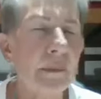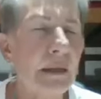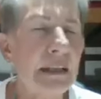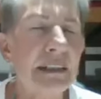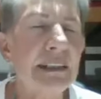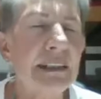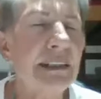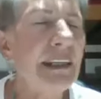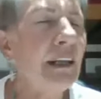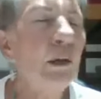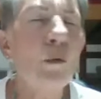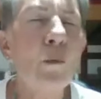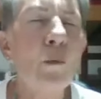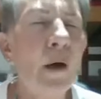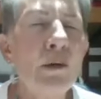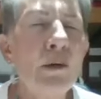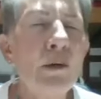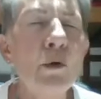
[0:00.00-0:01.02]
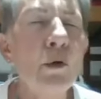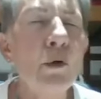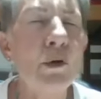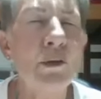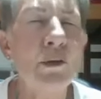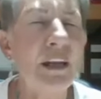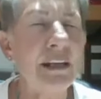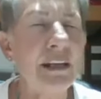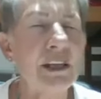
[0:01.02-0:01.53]
steal one
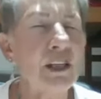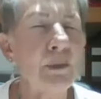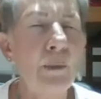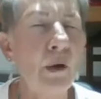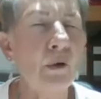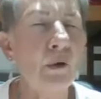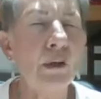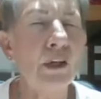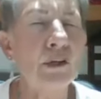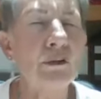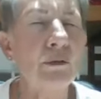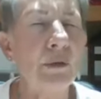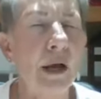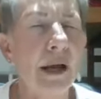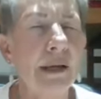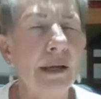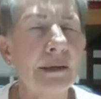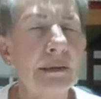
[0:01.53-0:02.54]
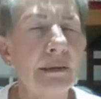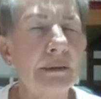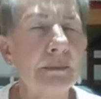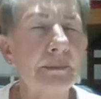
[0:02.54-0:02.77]
word that is spoken tonight,